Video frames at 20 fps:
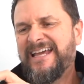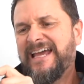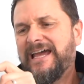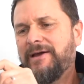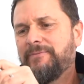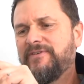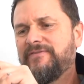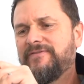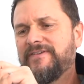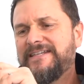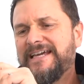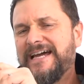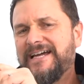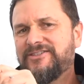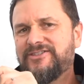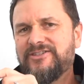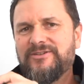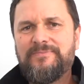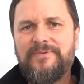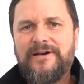and we've
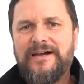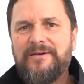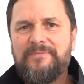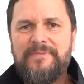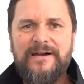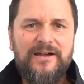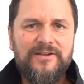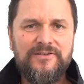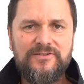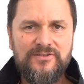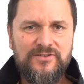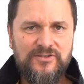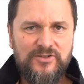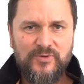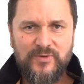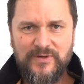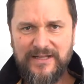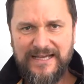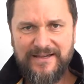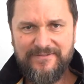attached it by about
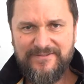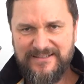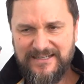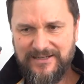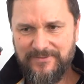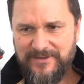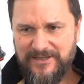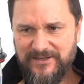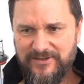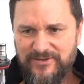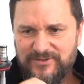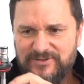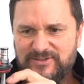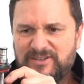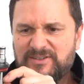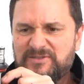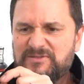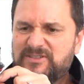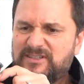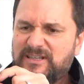2.5 centimeters,
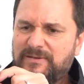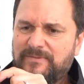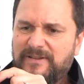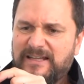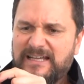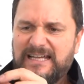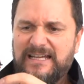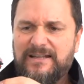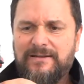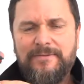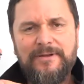something like that.